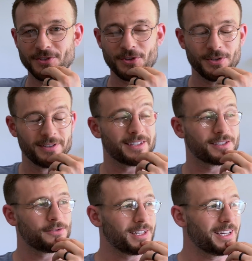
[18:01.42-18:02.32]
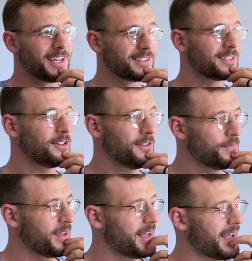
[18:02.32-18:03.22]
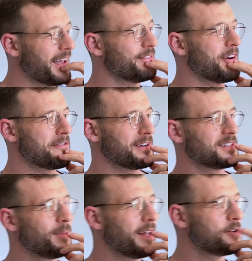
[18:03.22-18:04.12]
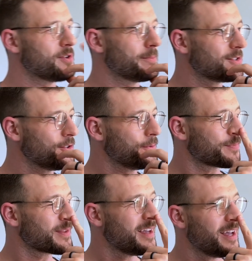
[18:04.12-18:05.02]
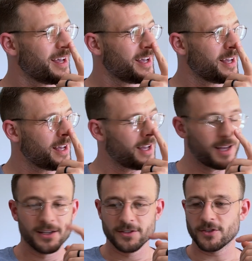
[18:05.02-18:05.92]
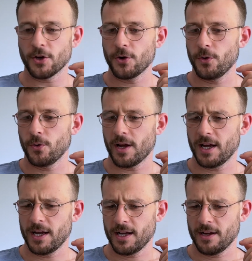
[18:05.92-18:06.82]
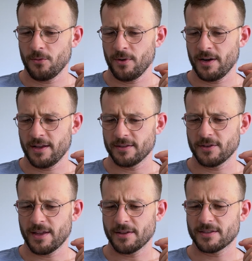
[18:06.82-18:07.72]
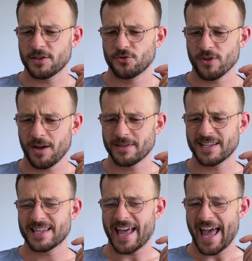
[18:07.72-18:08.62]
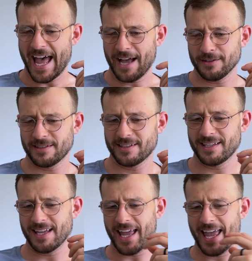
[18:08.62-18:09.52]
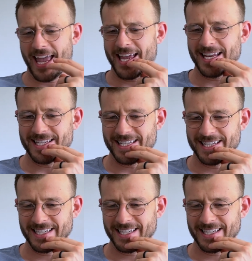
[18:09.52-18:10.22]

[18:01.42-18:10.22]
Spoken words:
you use. It's a really nice song and very fun to play on drums too. So what else? So that's the drums, that's the house, and